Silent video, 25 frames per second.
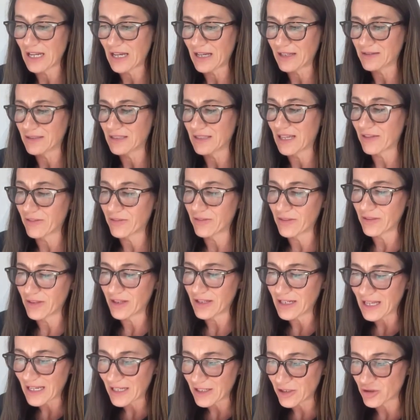and then the
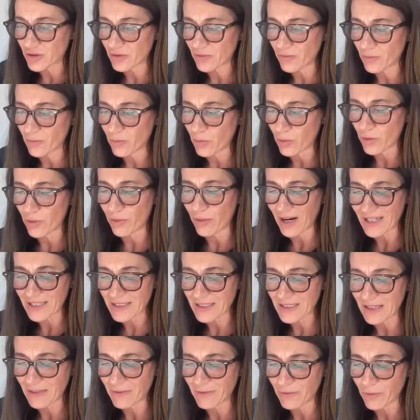nature of what you're
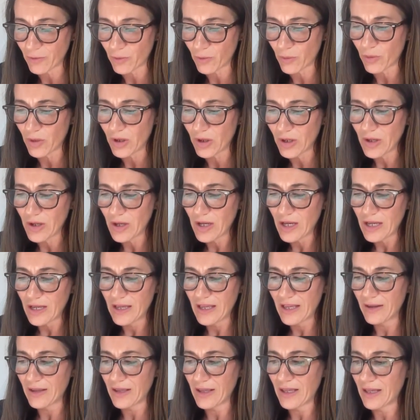asking for
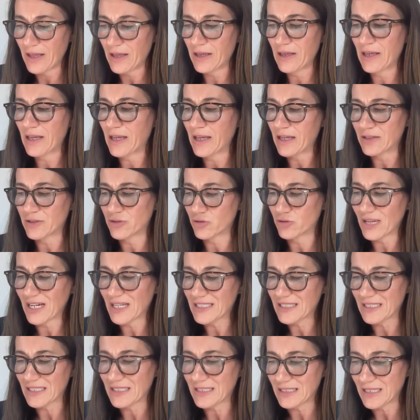it
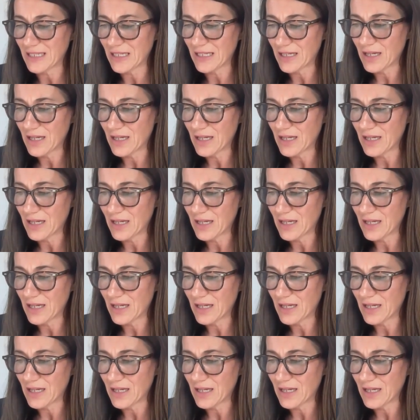addresses,